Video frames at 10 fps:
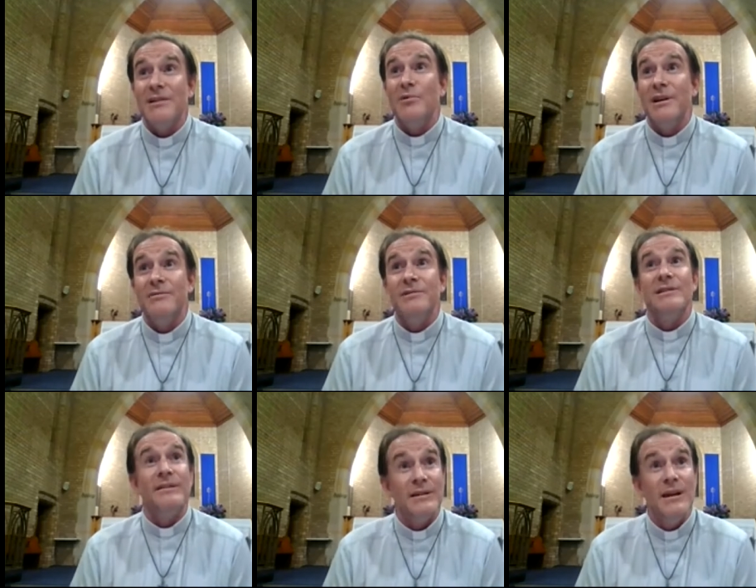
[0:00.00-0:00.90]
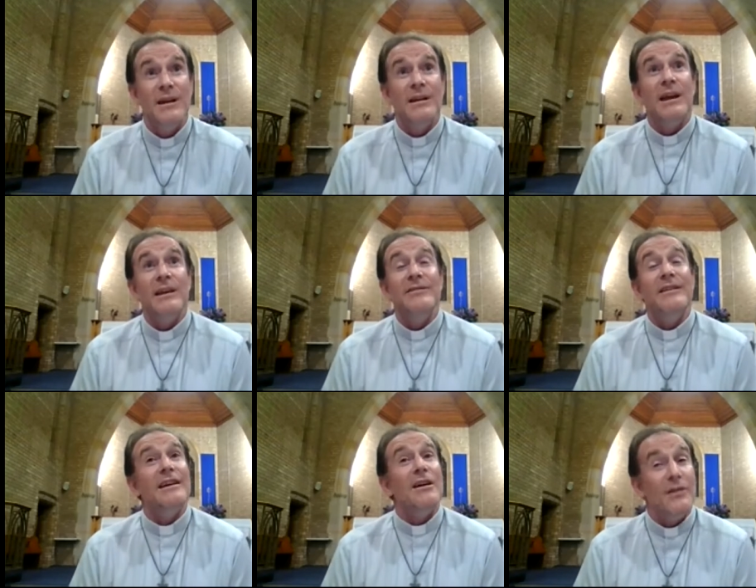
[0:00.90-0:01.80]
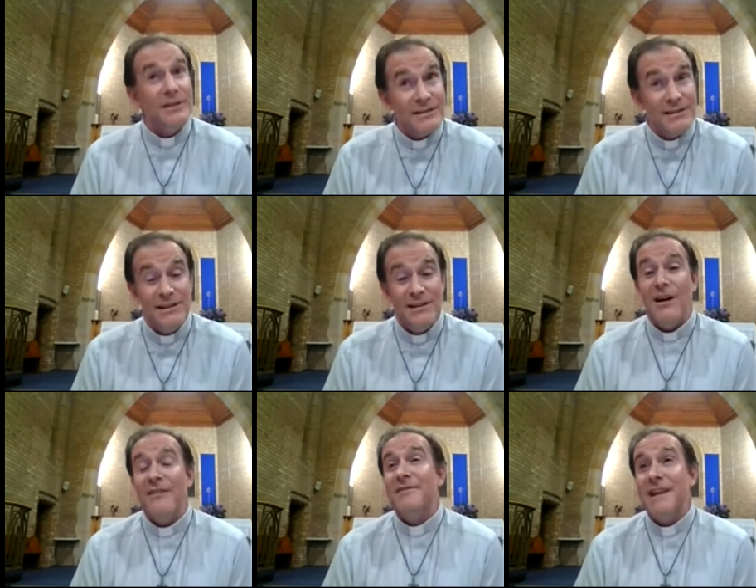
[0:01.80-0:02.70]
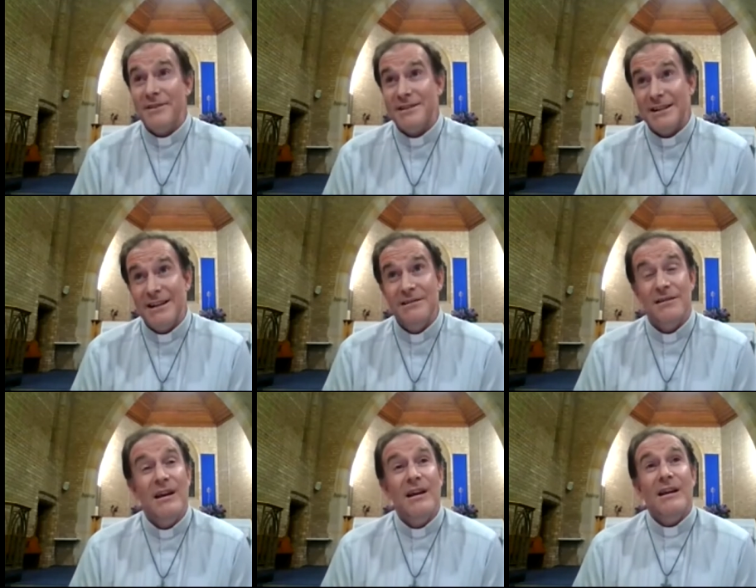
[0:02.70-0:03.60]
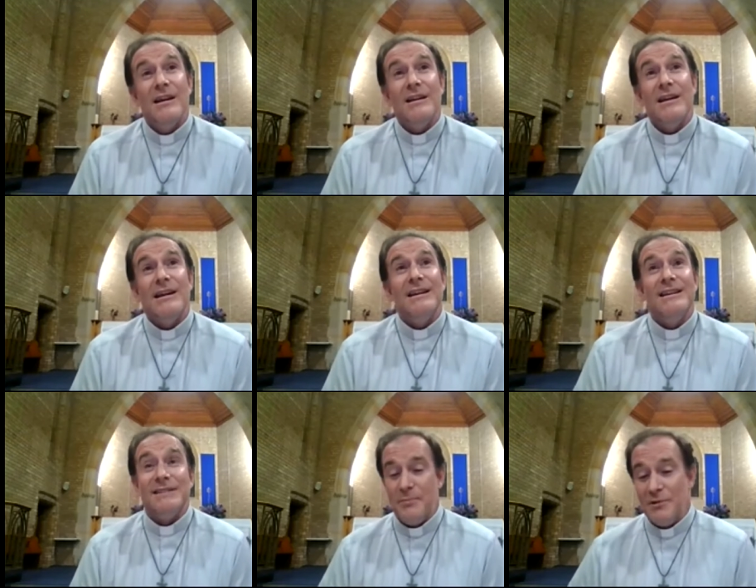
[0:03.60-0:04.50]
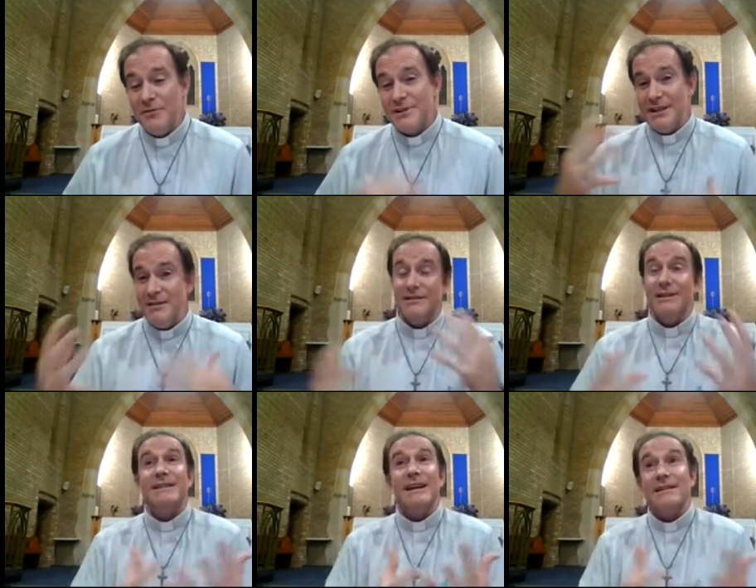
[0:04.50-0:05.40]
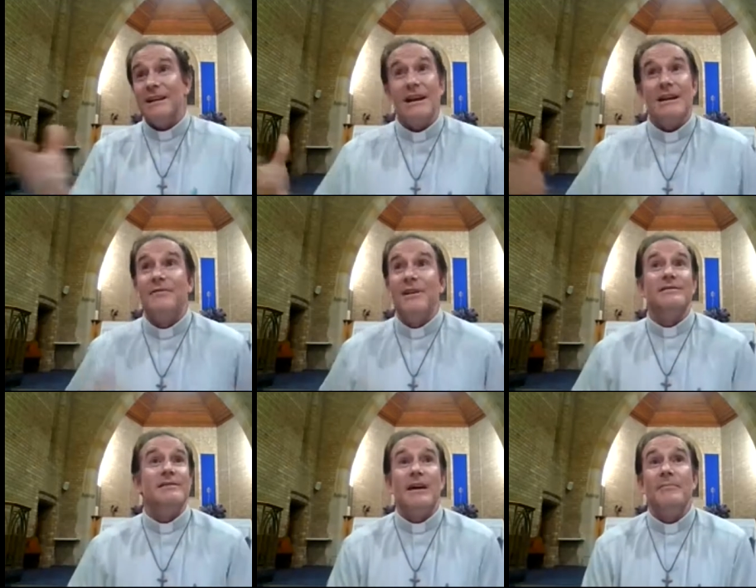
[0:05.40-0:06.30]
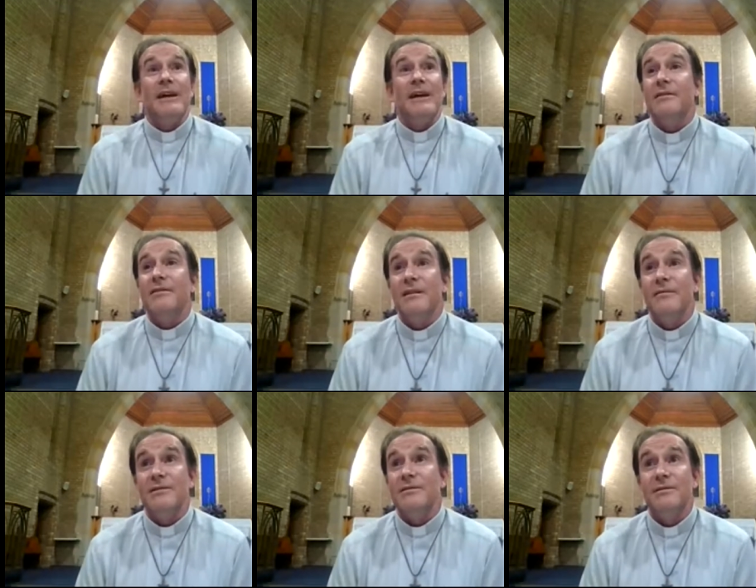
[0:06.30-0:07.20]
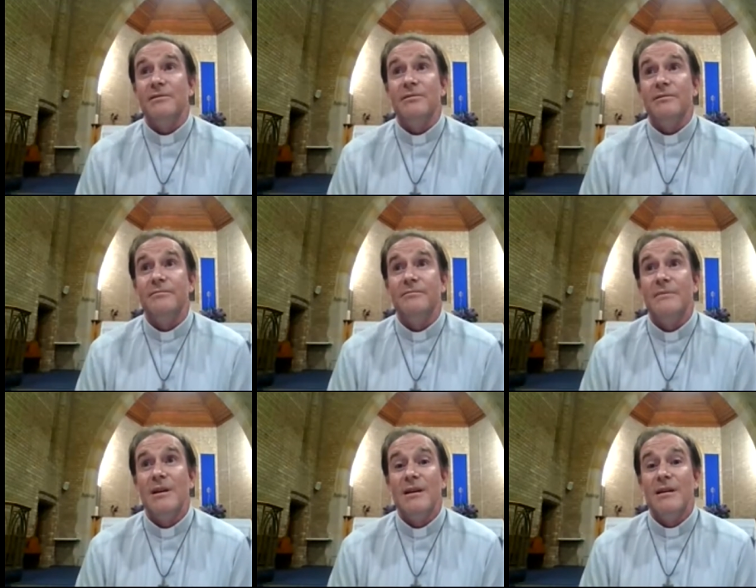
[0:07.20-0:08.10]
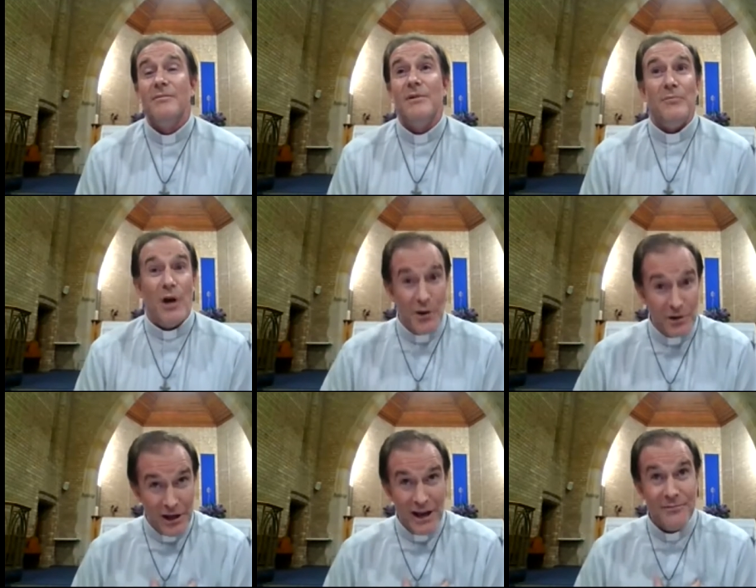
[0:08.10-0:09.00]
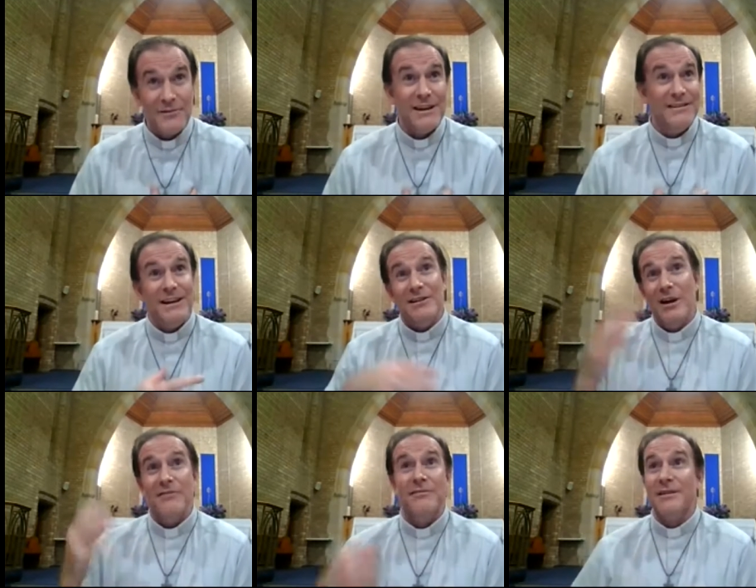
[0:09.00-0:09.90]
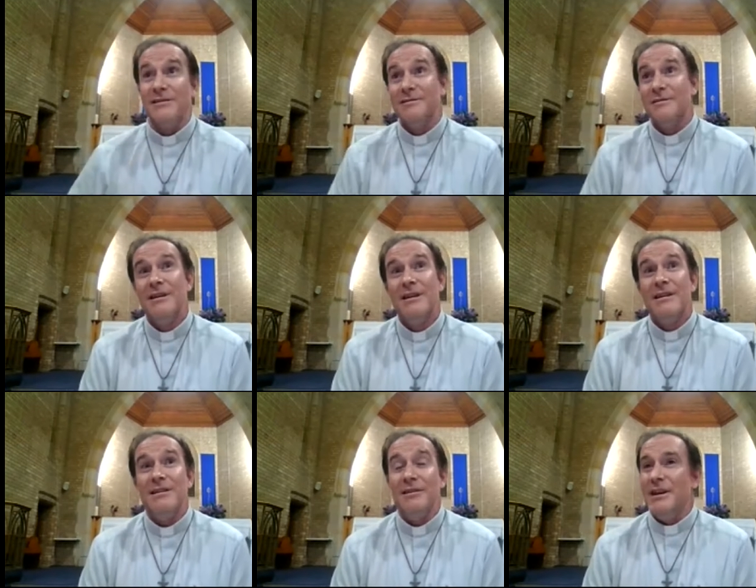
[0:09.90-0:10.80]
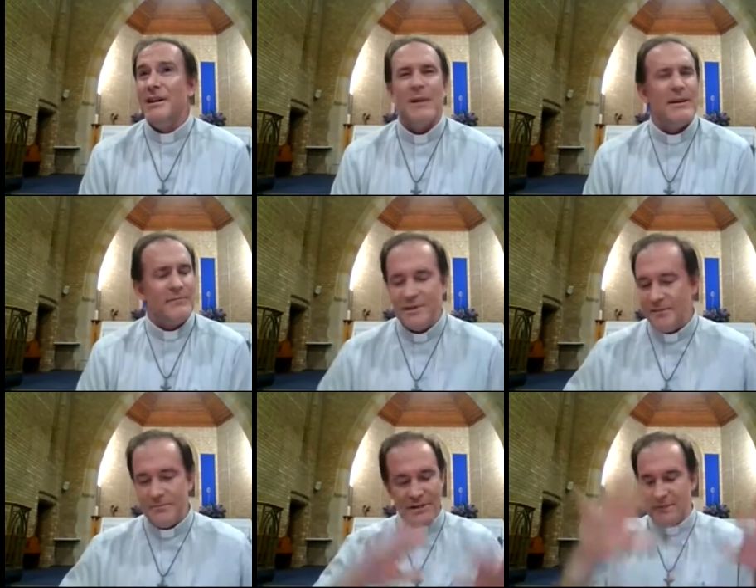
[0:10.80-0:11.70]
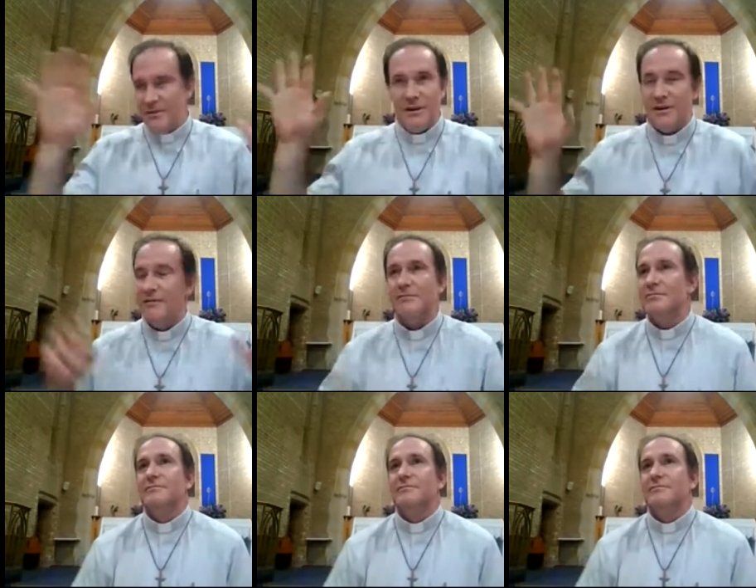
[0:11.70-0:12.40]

what he was living. And honestly, I've never seen an example of sin that doesn't eventually come out like that, eventually, too, in my own life and then in life of others. You think about, for example, something, I don't know,